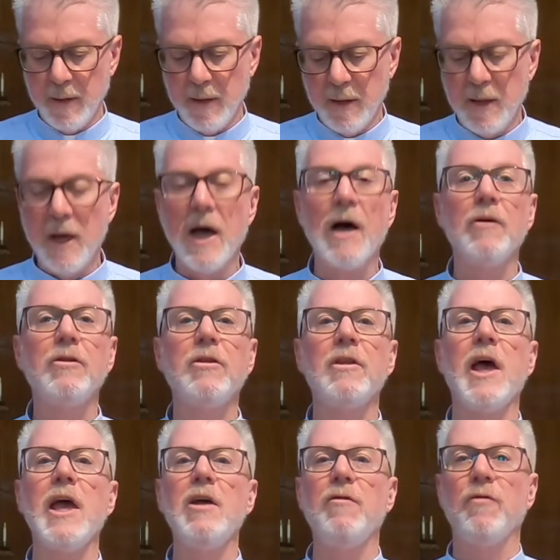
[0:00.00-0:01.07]
How
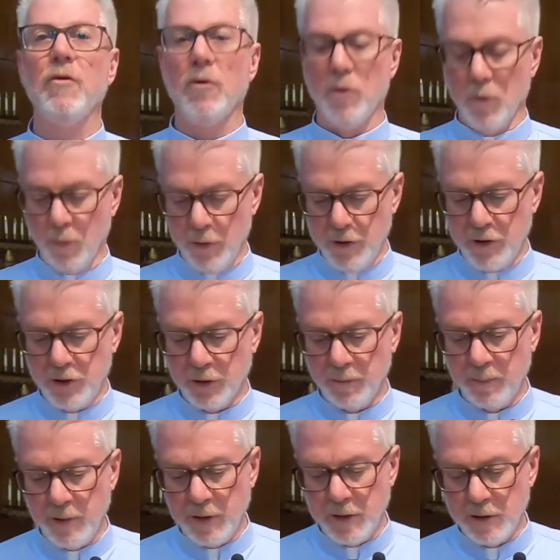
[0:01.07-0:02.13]
thankful we should
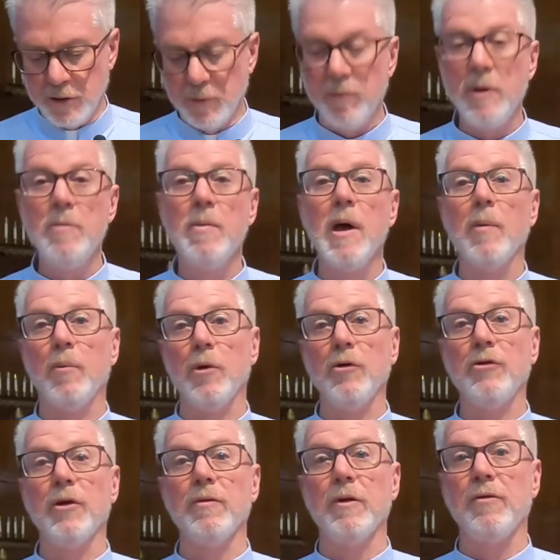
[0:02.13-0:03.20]
be to be
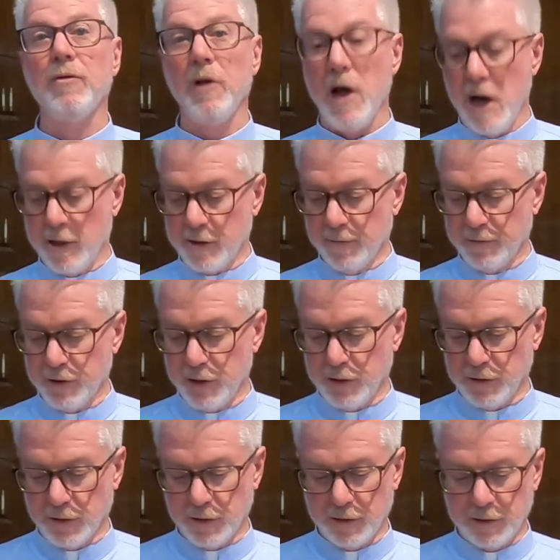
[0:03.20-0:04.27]
members of the flock of
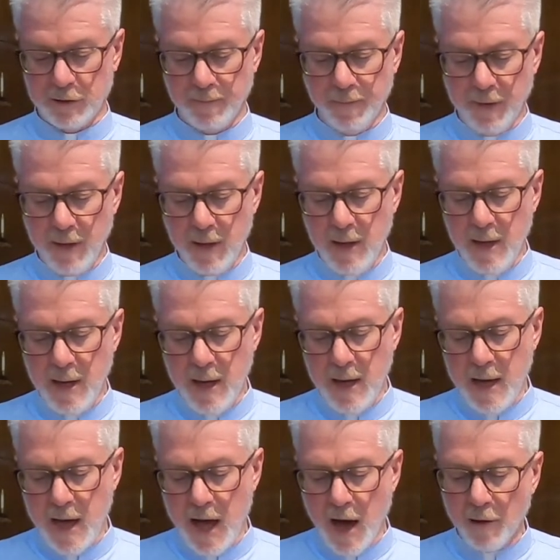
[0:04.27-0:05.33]
Jesus.
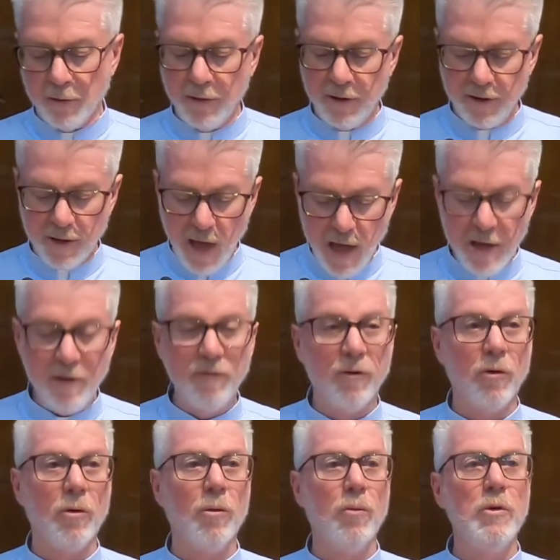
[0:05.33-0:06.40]
How
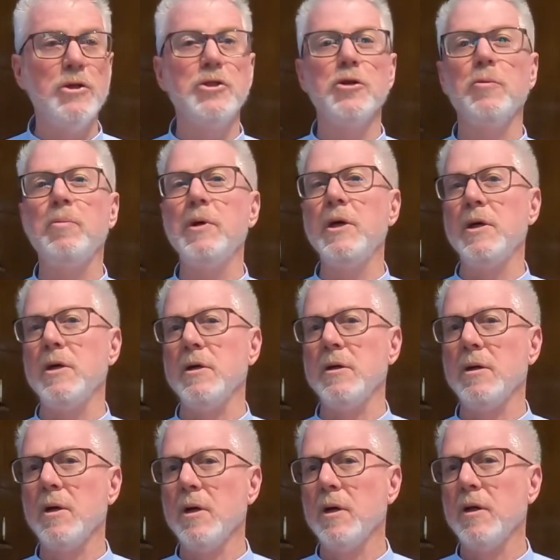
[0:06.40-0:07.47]
thankful we should
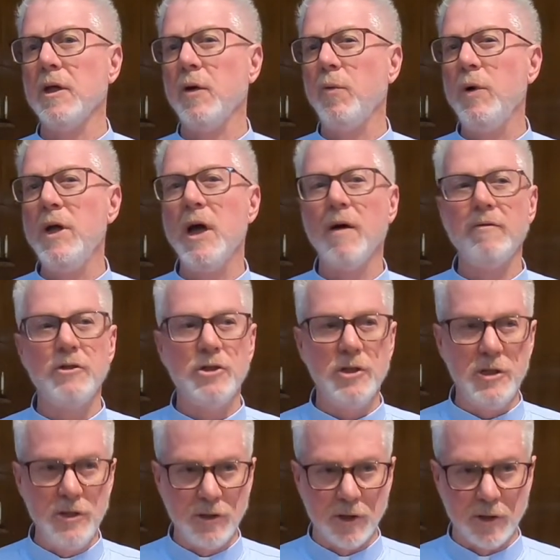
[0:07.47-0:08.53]
be that we have
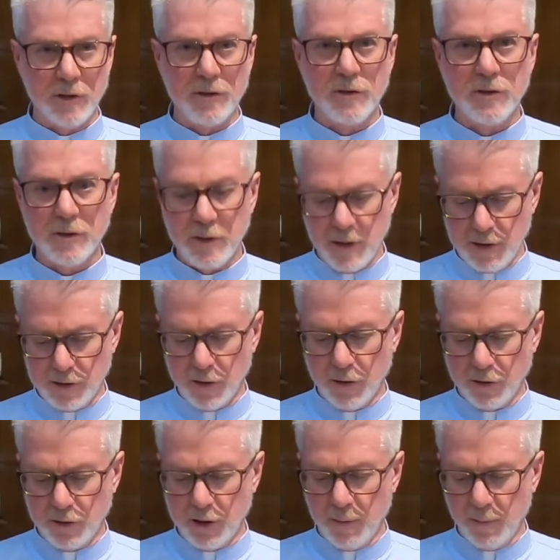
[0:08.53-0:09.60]
Jesus as our
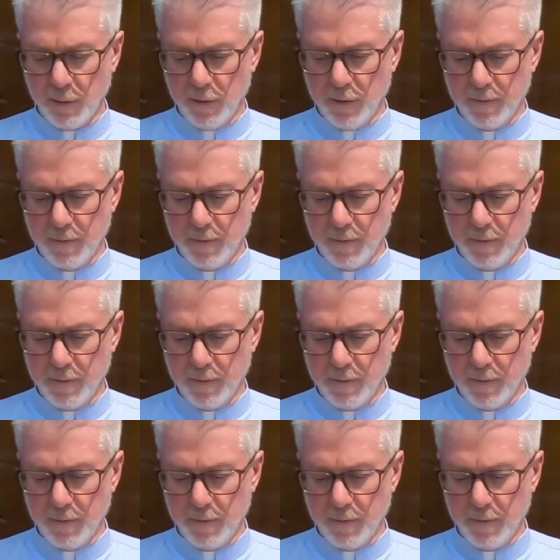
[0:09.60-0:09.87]
shepherd.